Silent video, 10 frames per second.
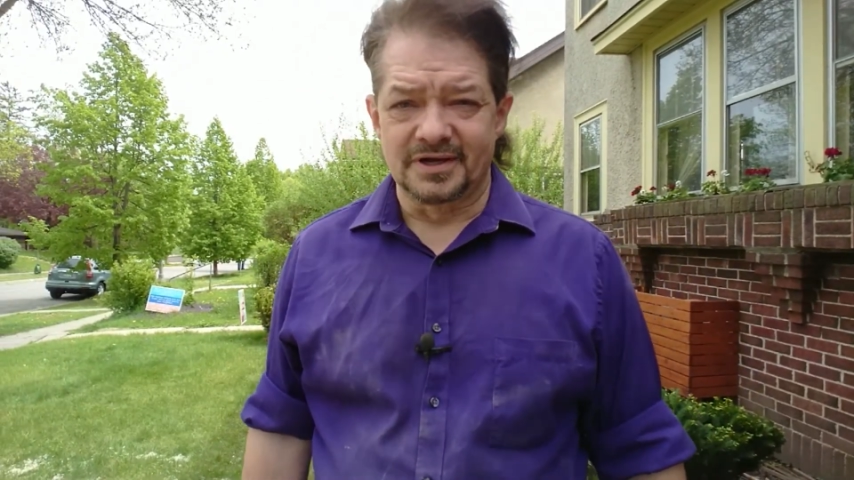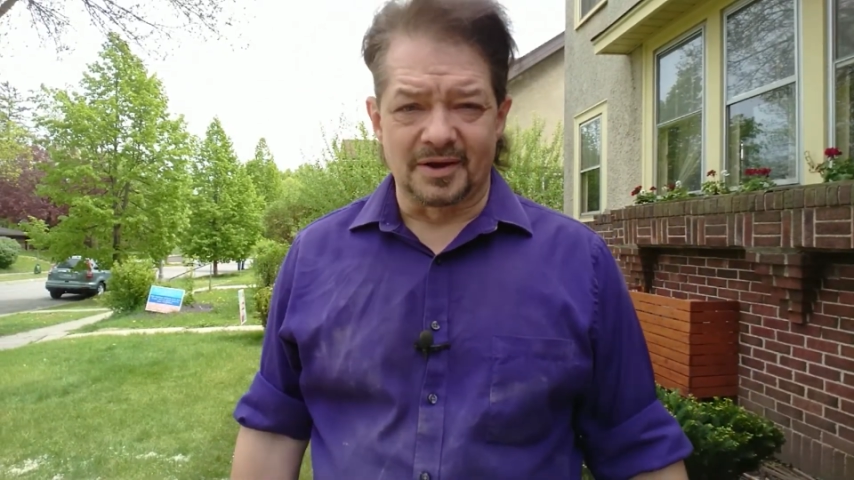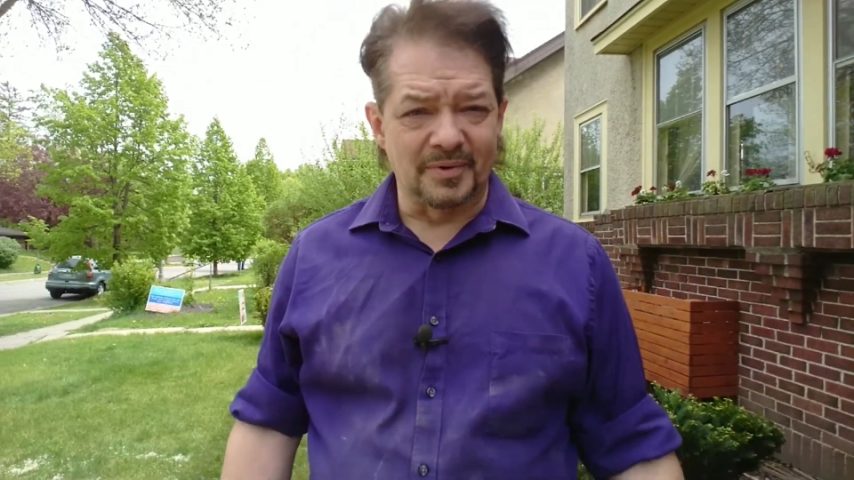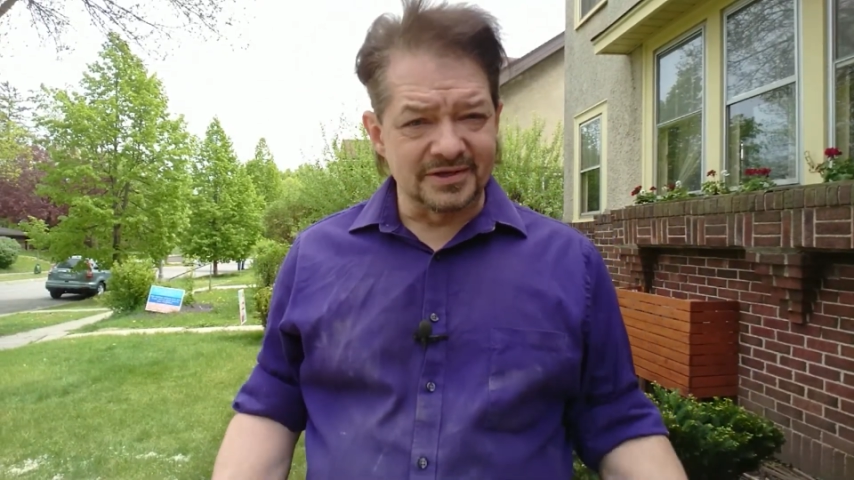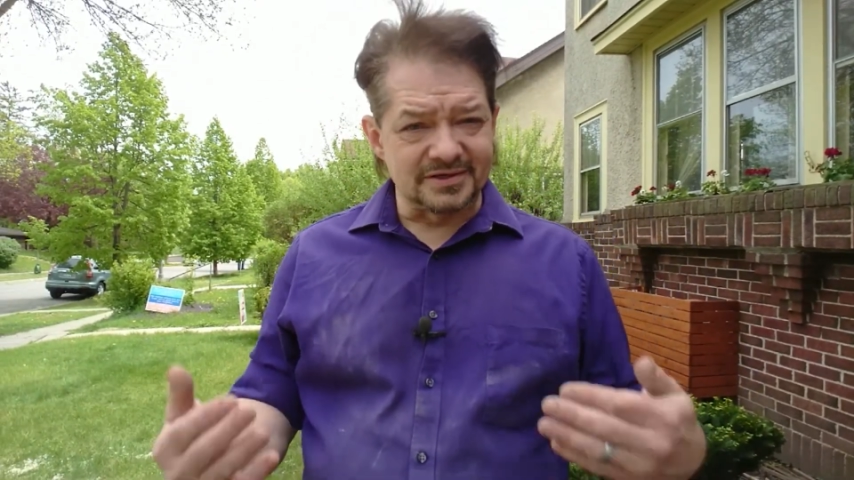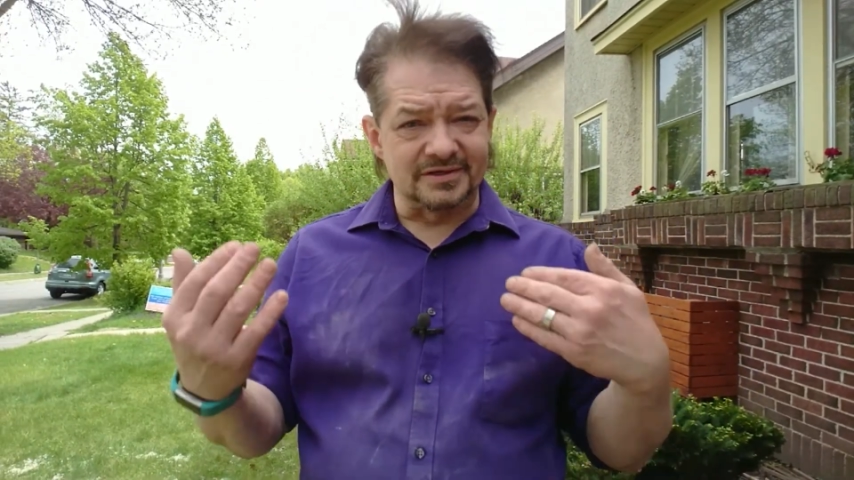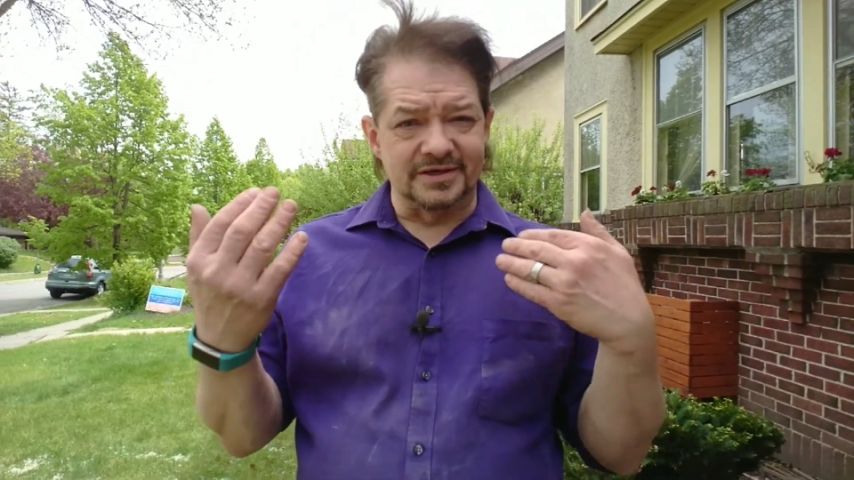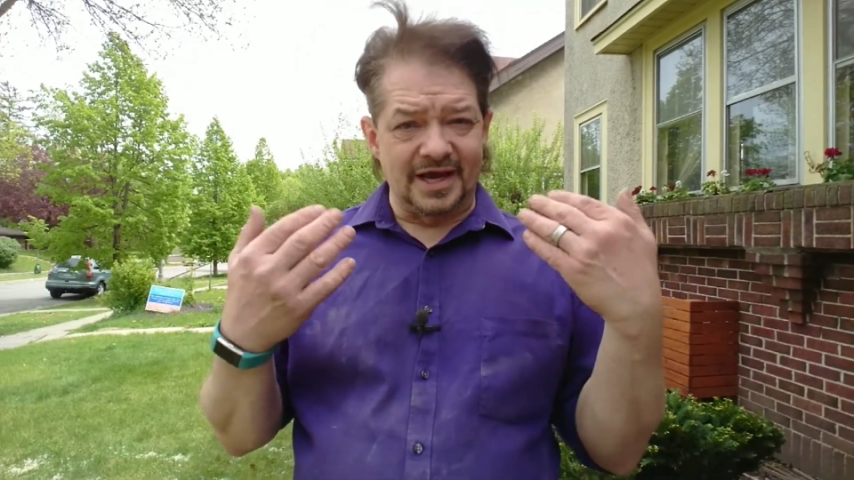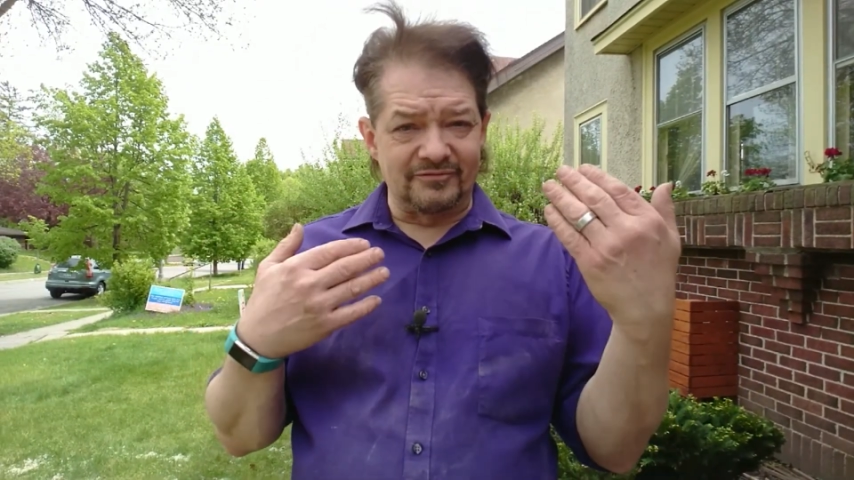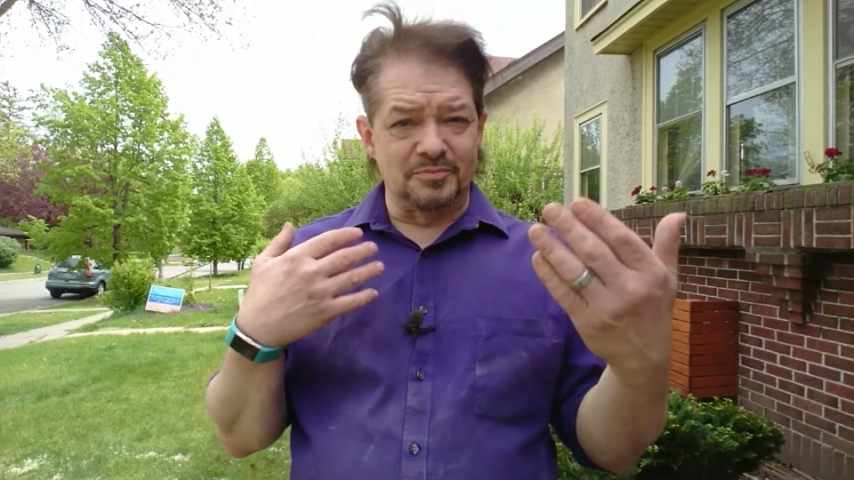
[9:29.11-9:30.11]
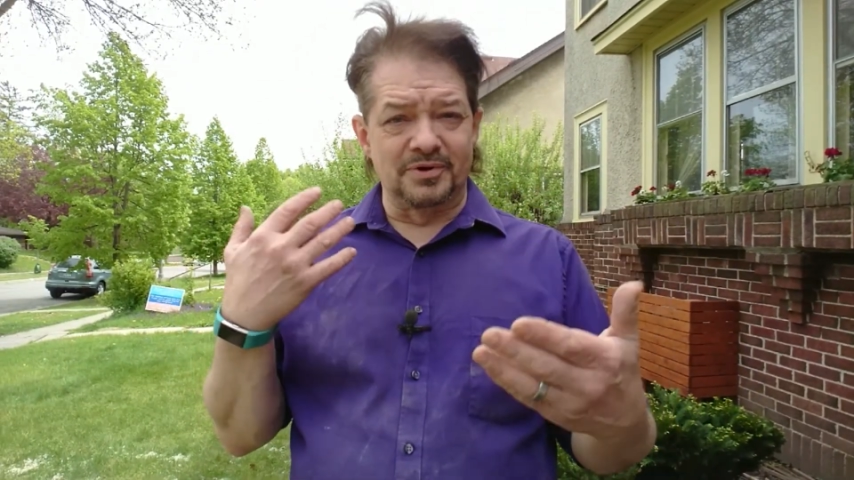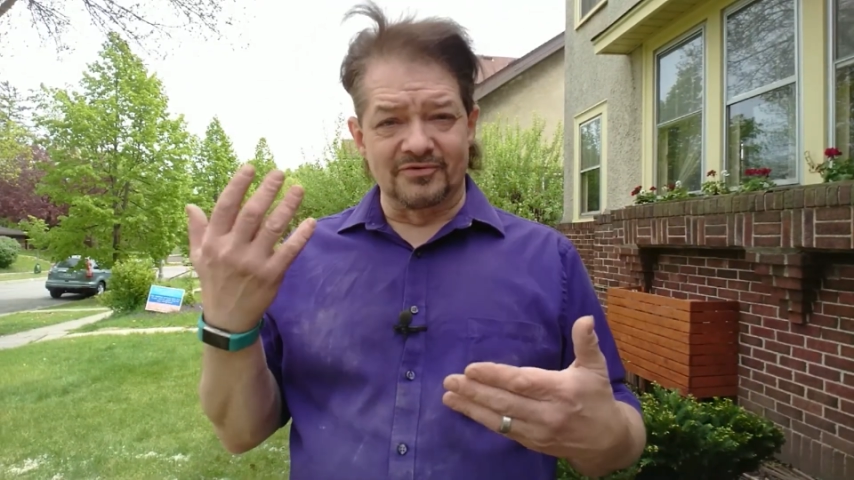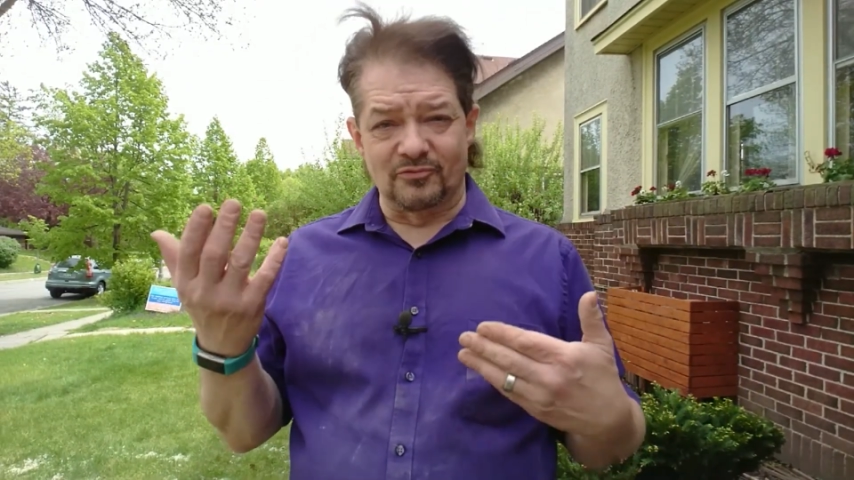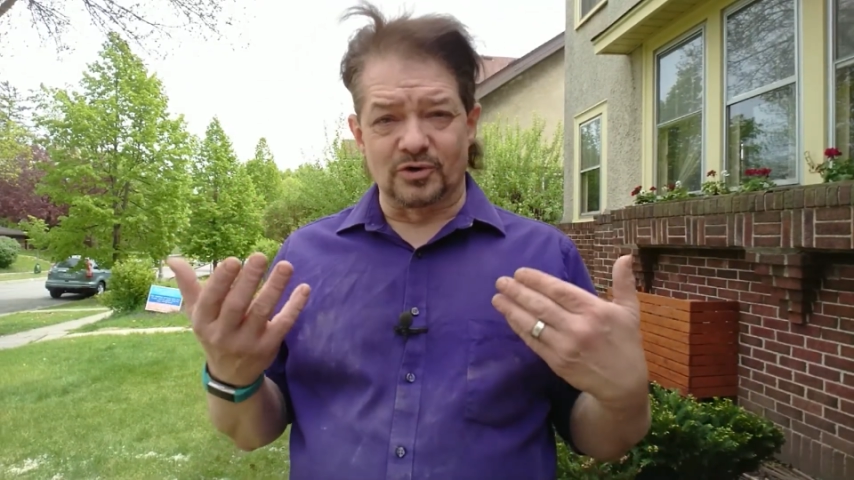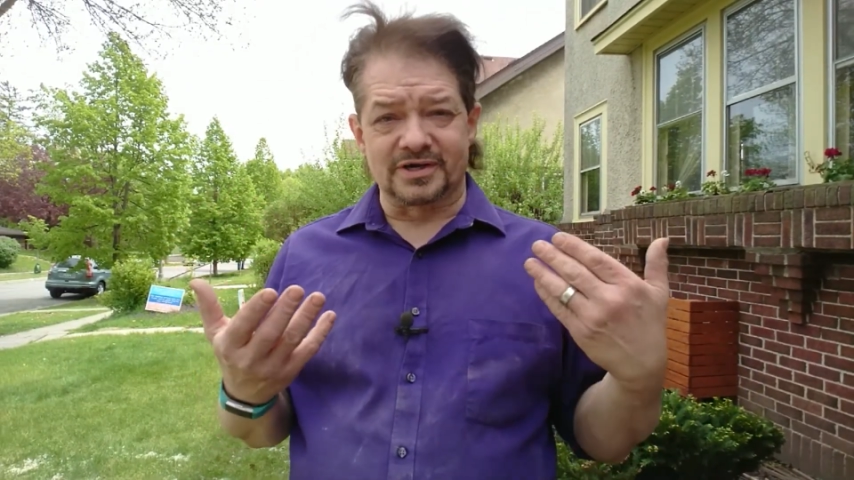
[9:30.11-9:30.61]
and basically every bit
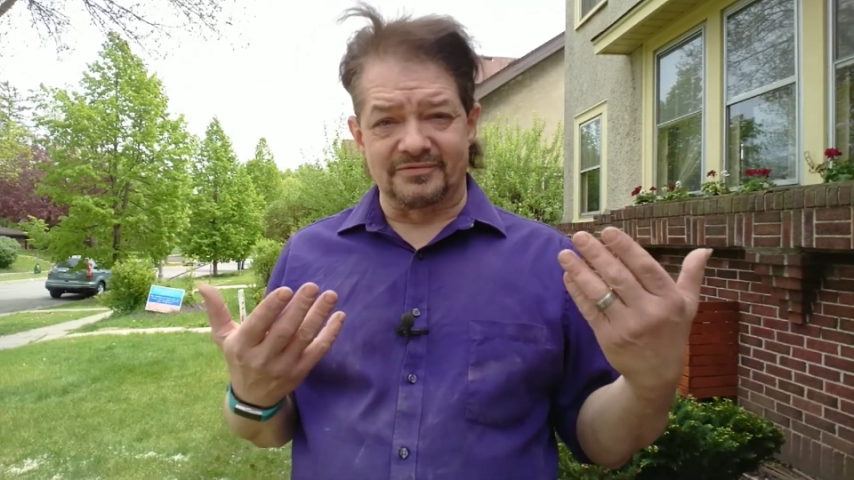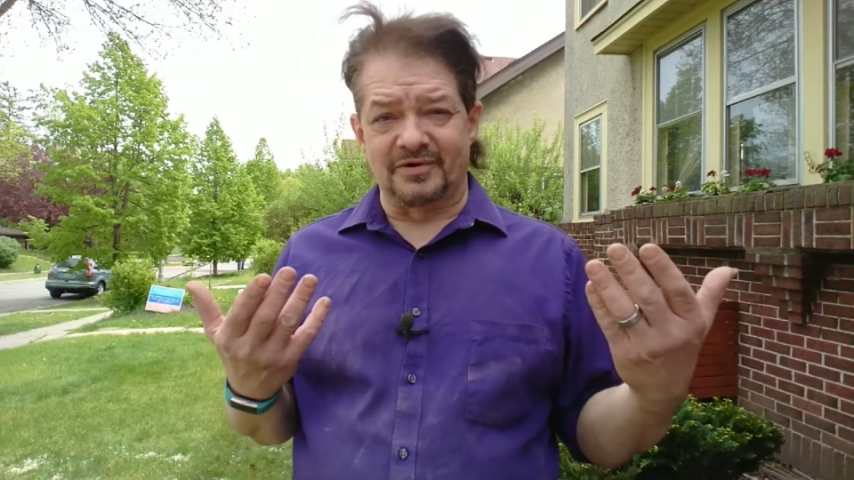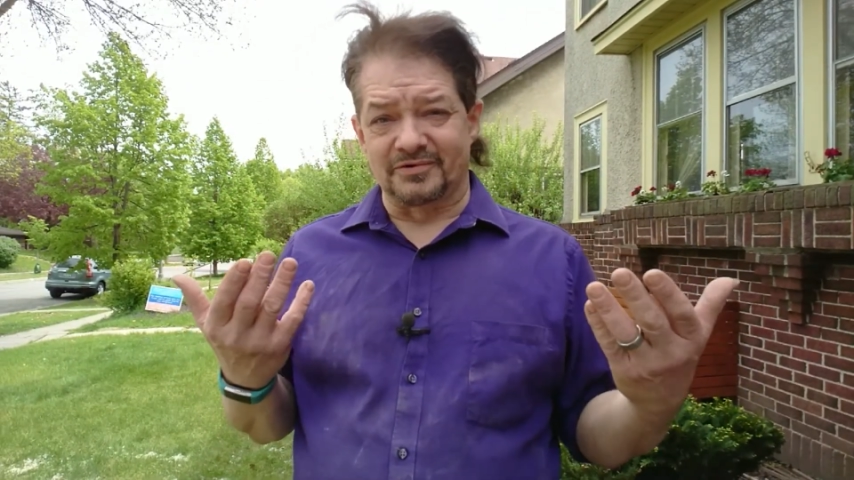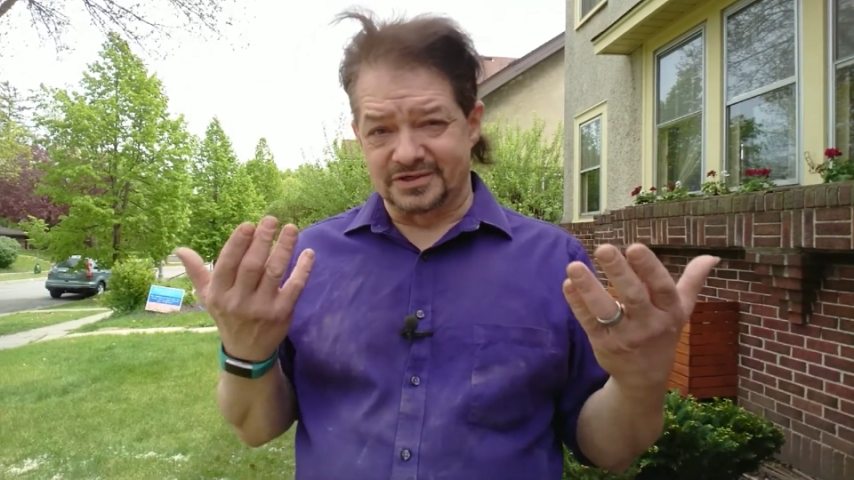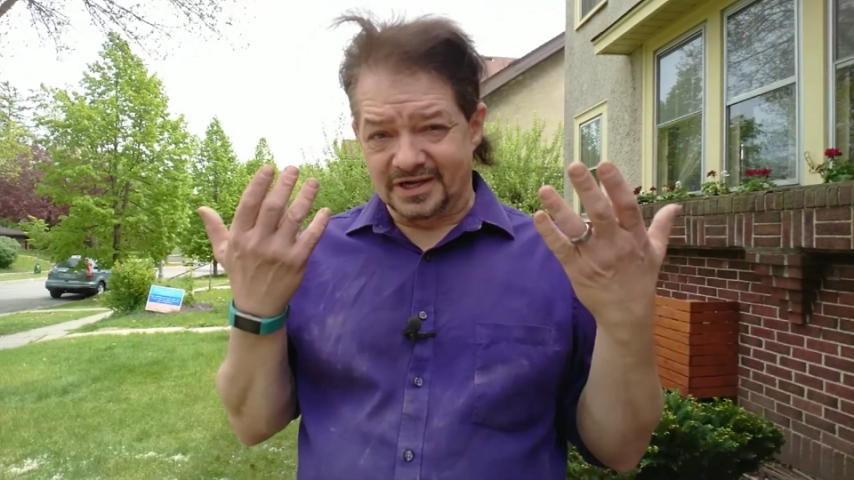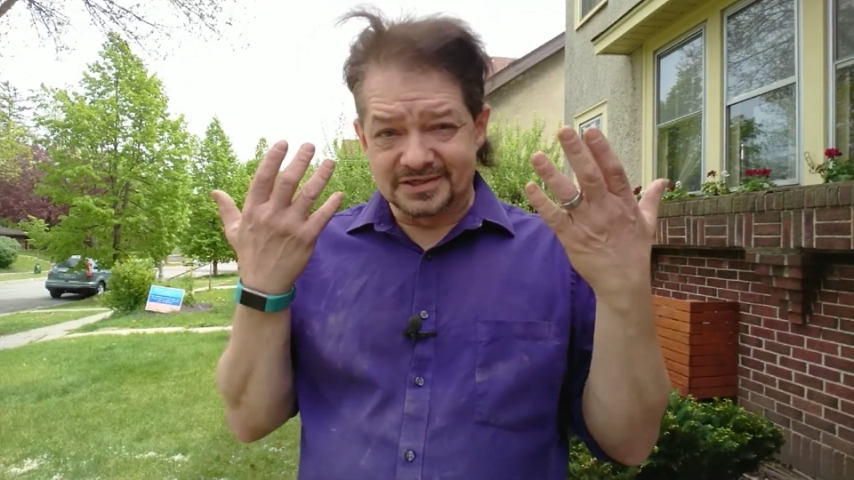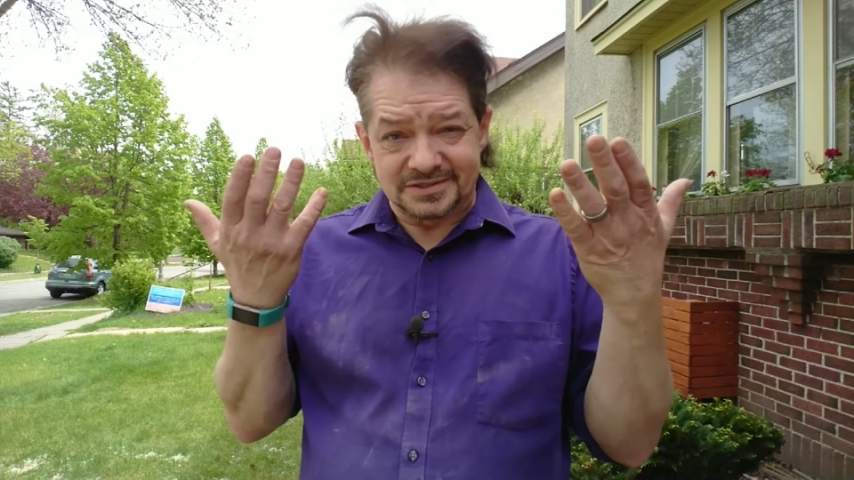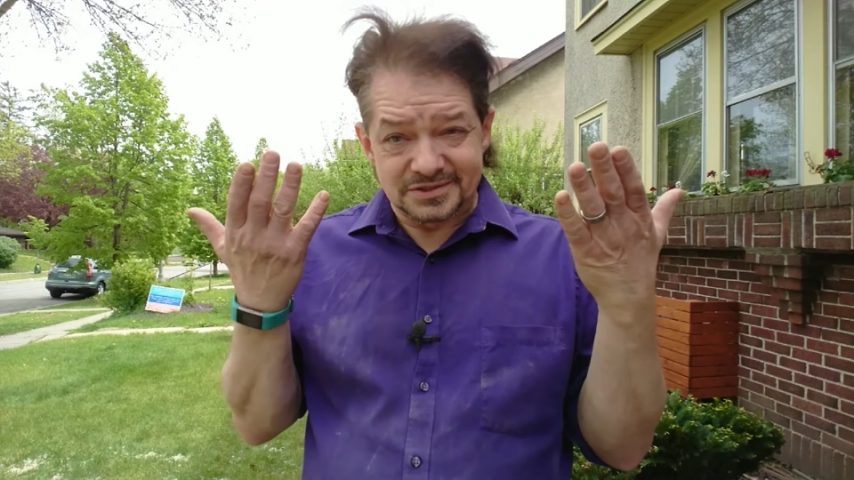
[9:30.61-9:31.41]
of work I've ever done